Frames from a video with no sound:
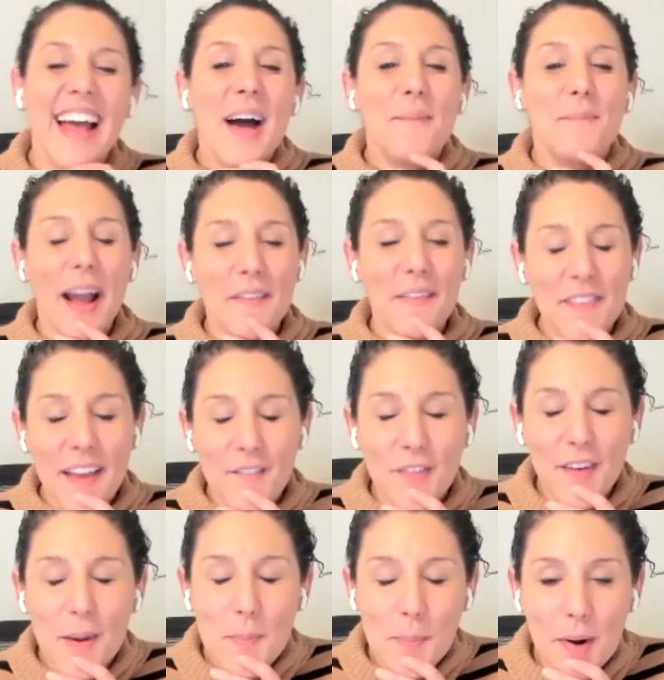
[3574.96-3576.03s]
My
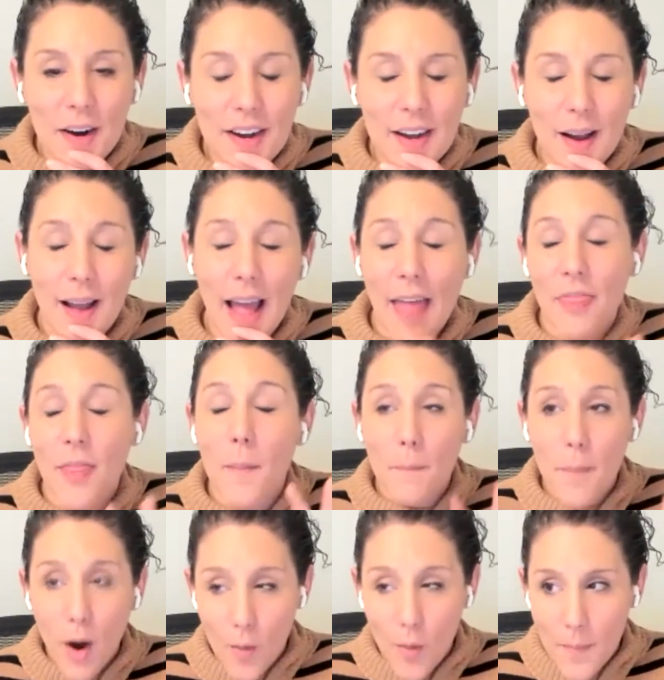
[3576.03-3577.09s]
favorite book at the
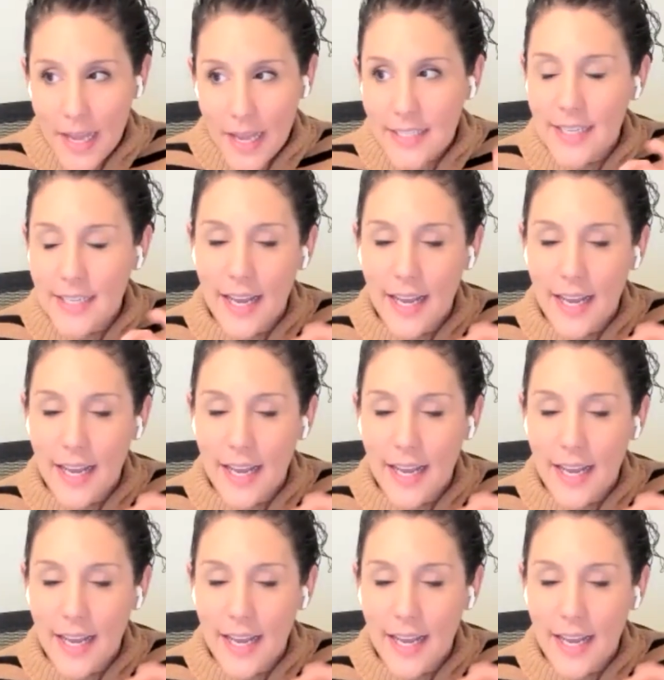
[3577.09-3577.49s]
moment,